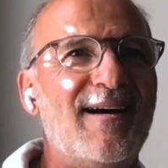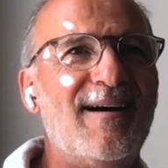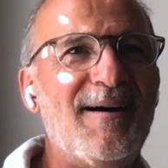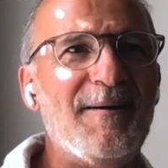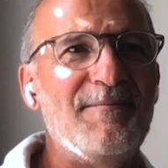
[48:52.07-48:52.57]

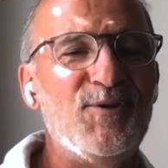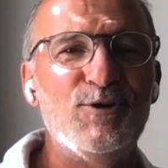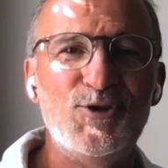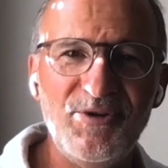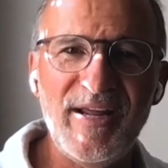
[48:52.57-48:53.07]
Um,
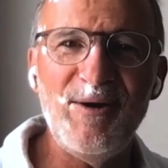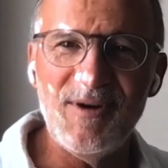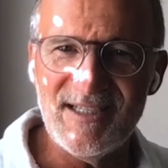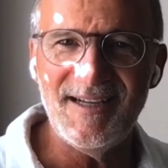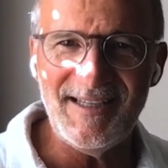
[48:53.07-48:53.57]
the journey
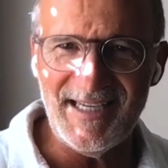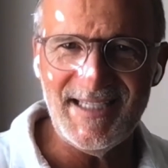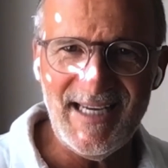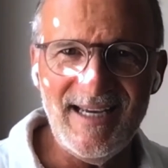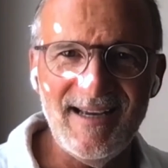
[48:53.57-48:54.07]
was not
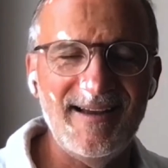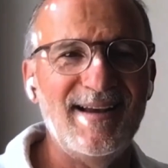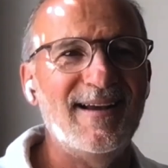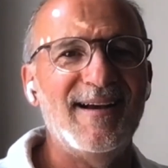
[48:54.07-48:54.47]
easy.